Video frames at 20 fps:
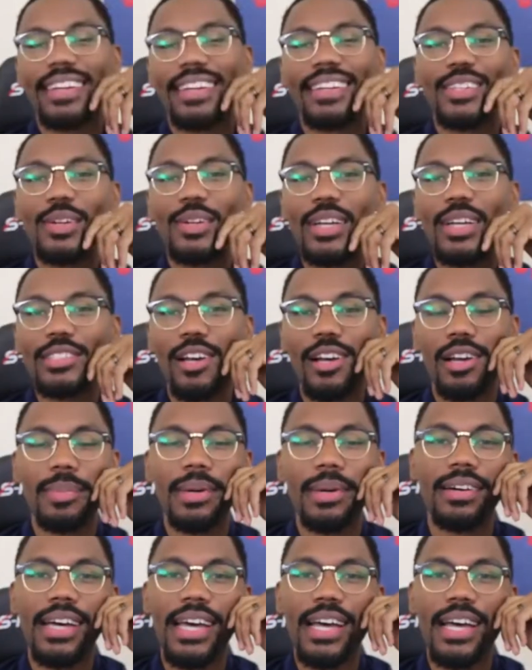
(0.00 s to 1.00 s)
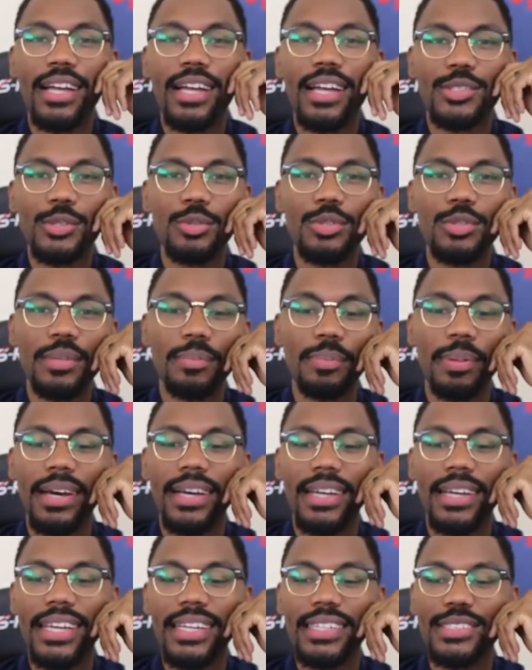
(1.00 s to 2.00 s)
you know, I talk about how to's and
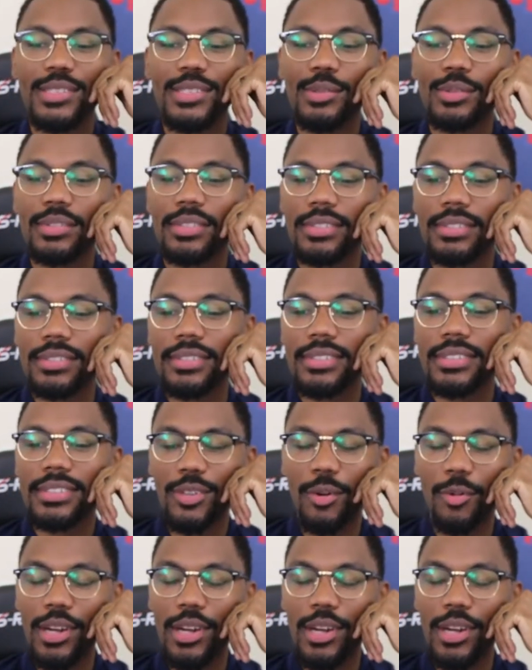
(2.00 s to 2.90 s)
podcast news. So whenever